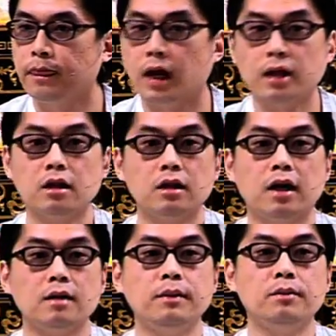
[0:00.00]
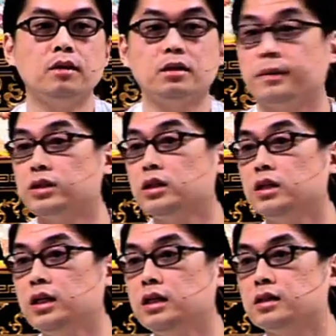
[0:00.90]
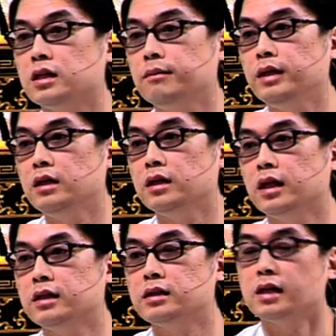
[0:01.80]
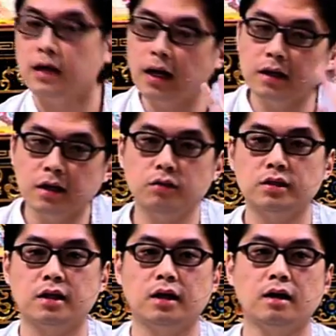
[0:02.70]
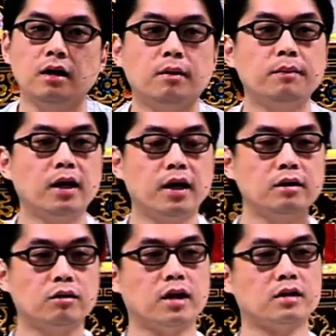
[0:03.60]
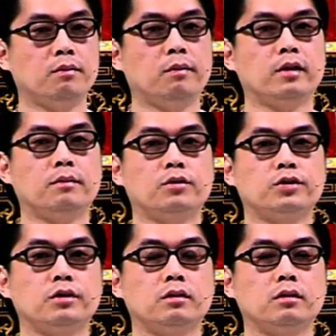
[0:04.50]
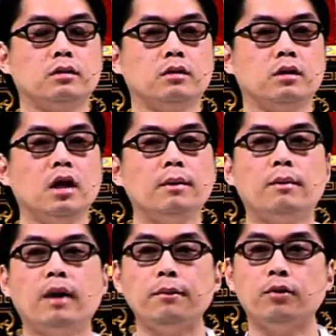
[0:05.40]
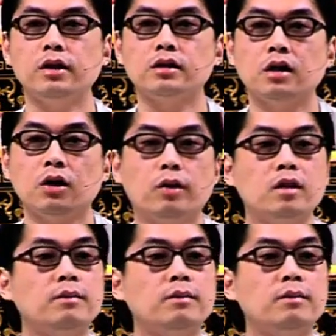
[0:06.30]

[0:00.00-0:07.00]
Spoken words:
And then a lot of people, especially in the East, in the meeting, they like to say, yeah, you said that, but behind they'll gossip about the person. But my point is, whether